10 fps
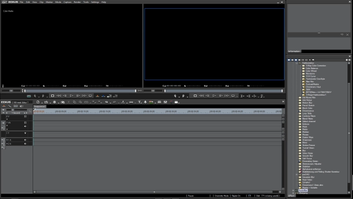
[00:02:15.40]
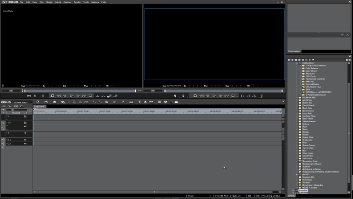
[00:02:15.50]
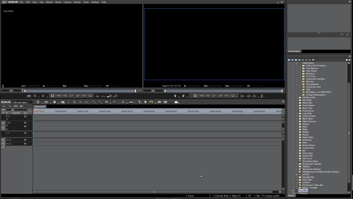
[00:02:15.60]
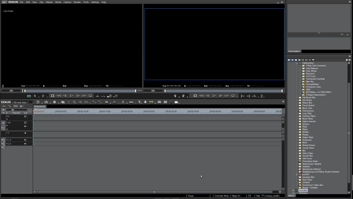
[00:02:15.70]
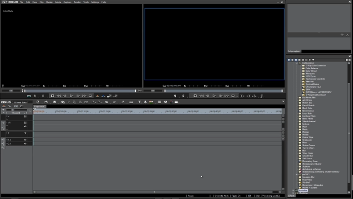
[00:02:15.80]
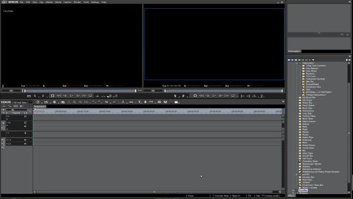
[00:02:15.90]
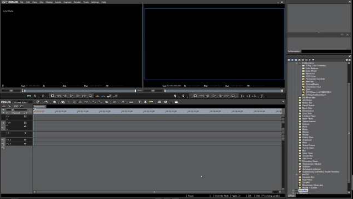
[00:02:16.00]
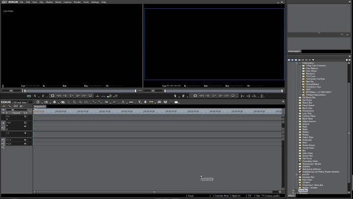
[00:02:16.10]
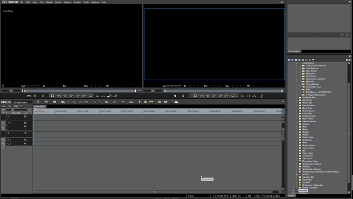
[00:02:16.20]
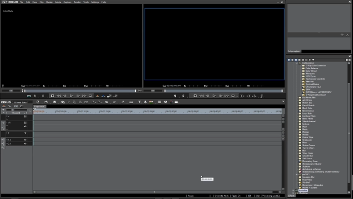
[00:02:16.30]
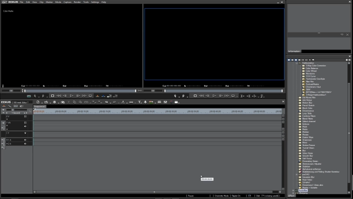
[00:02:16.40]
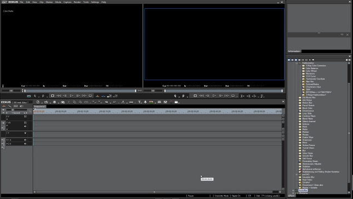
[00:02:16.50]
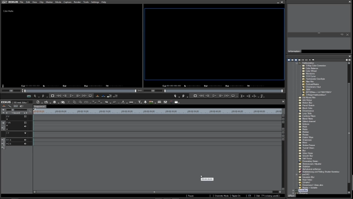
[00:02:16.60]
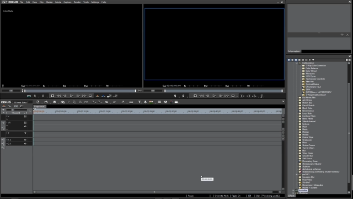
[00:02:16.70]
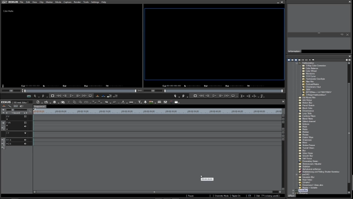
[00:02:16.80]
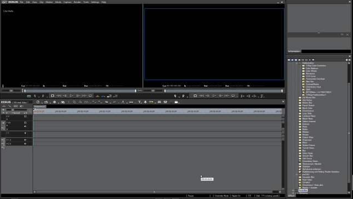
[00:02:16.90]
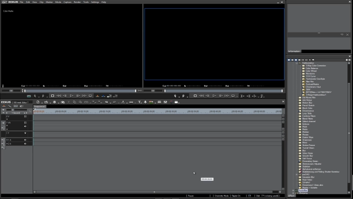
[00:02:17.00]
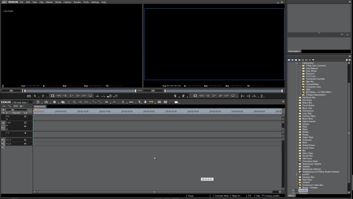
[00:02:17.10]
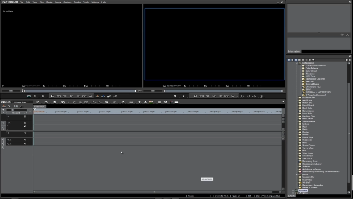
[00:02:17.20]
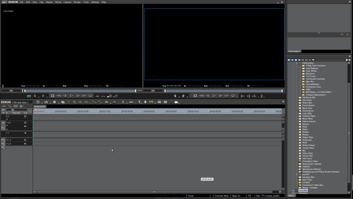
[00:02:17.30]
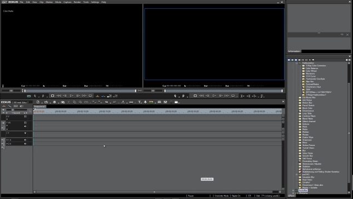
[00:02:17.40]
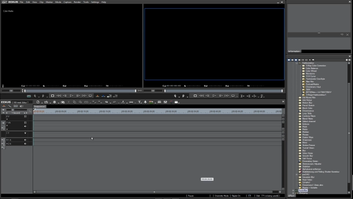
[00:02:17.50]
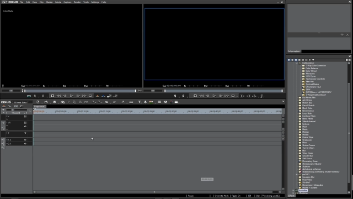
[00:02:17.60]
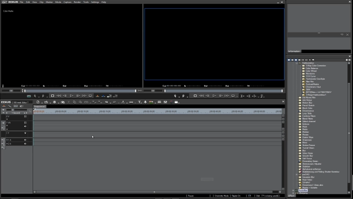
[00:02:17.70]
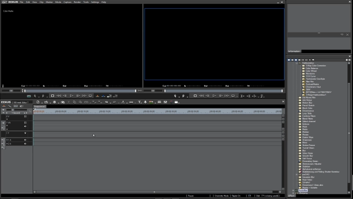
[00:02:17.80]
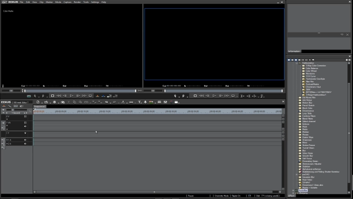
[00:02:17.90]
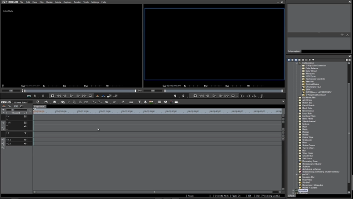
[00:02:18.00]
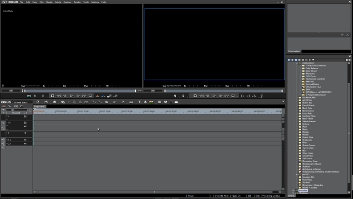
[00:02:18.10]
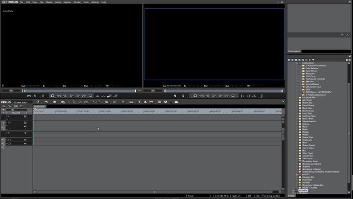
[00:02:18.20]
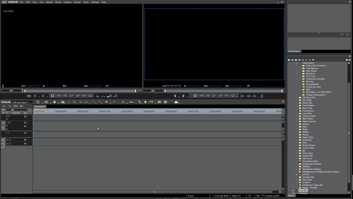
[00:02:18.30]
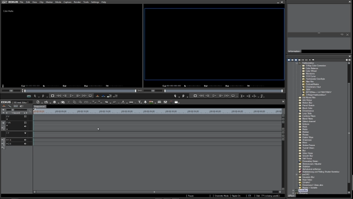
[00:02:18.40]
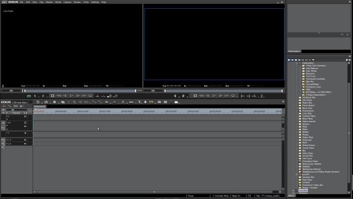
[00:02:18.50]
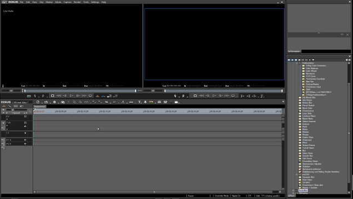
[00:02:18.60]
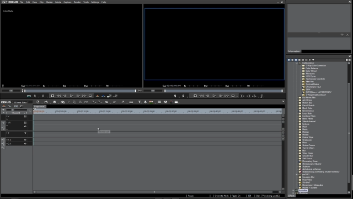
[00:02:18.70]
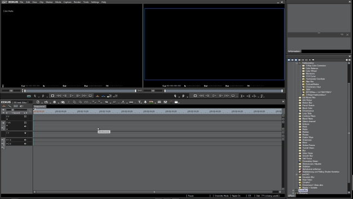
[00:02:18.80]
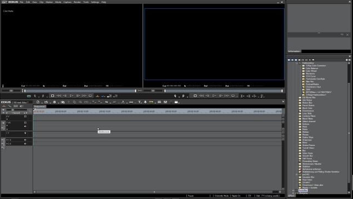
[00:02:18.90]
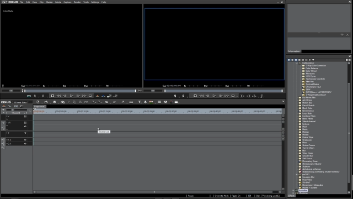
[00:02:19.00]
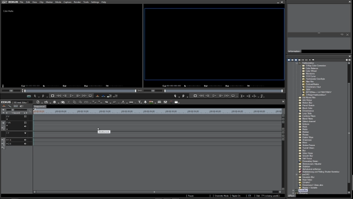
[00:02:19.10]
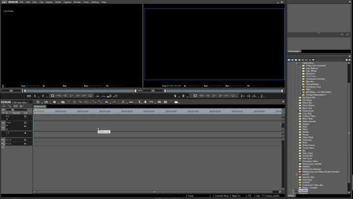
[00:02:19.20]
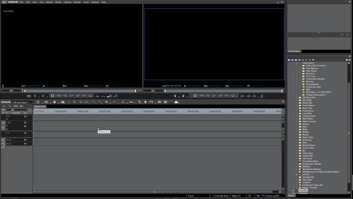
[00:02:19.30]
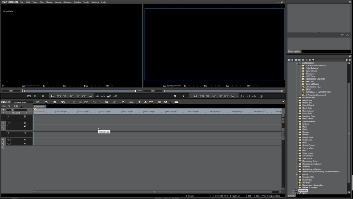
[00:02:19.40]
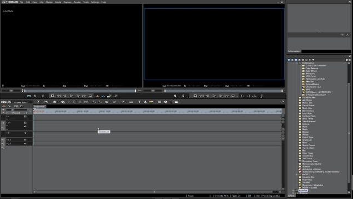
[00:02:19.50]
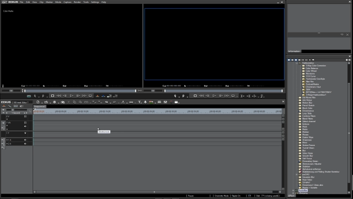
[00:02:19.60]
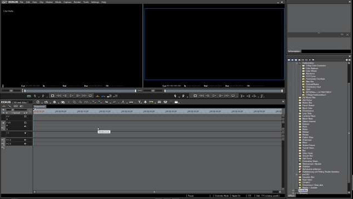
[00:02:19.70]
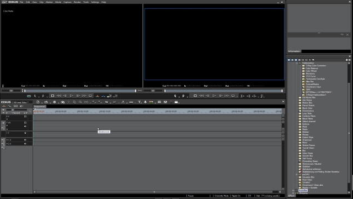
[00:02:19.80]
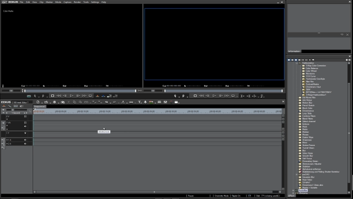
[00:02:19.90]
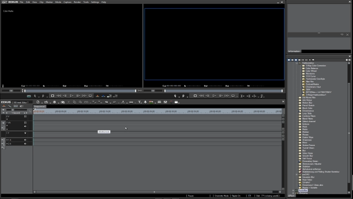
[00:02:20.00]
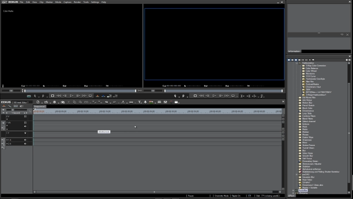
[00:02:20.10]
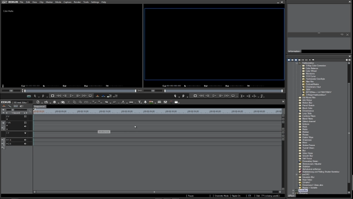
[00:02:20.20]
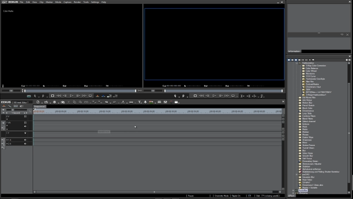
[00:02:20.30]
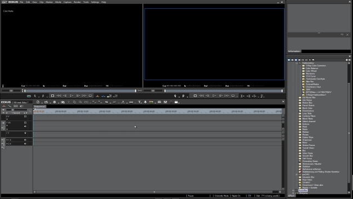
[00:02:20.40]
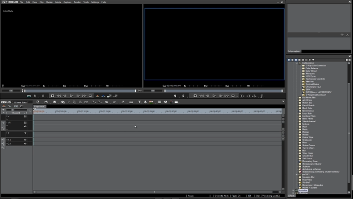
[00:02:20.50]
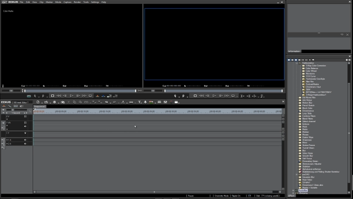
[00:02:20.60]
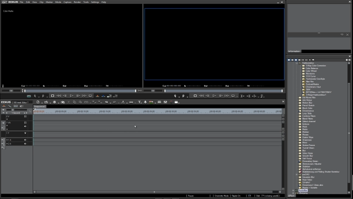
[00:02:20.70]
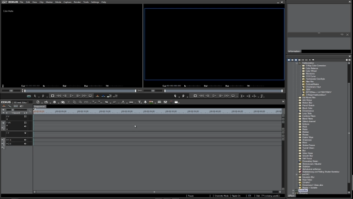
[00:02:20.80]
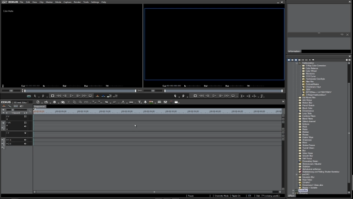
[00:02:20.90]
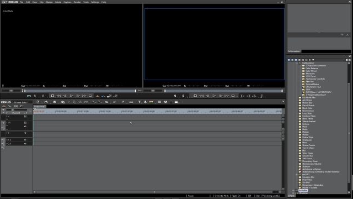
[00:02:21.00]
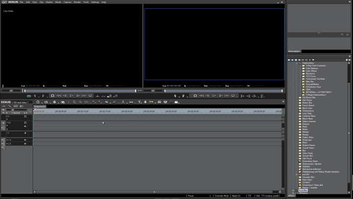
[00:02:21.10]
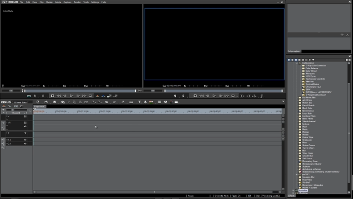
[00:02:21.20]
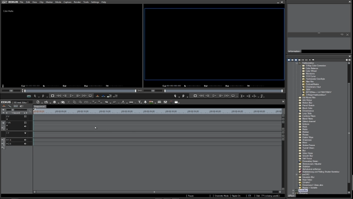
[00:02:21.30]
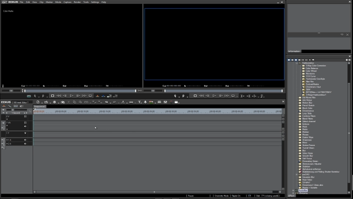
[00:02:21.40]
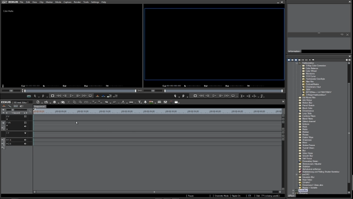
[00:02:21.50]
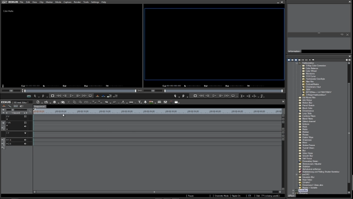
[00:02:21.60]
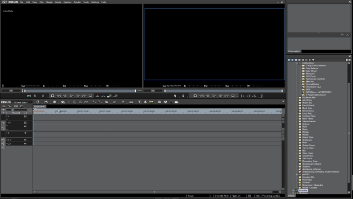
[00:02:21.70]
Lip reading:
Nobody's mouth can be seen.